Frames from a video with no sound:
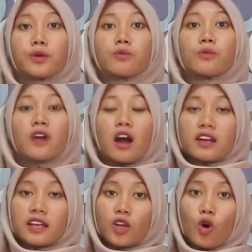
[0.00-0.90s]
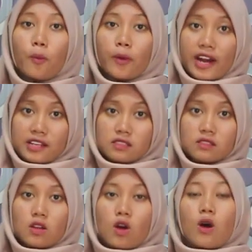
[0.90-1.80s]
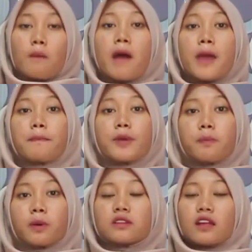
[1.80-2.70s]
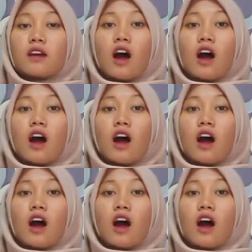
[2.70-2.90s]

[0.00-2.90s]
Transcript: pribumi are getting oppressed by people that